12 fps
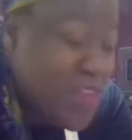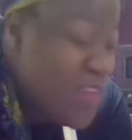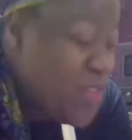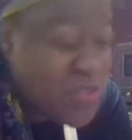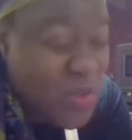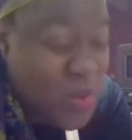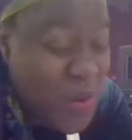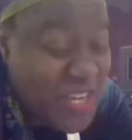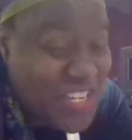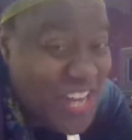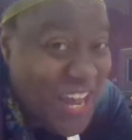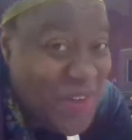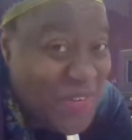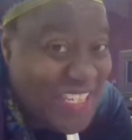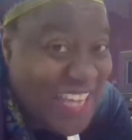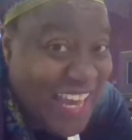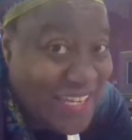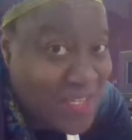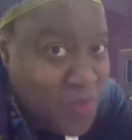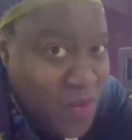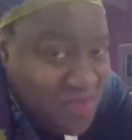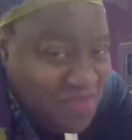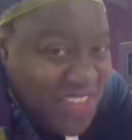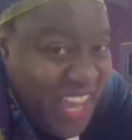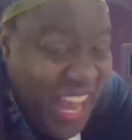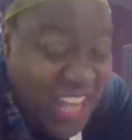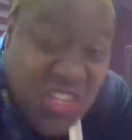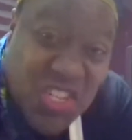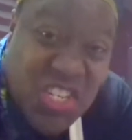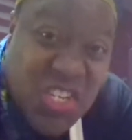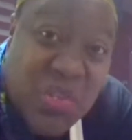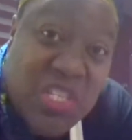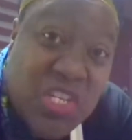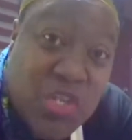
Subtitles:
So the question I always get is, well, can you just use the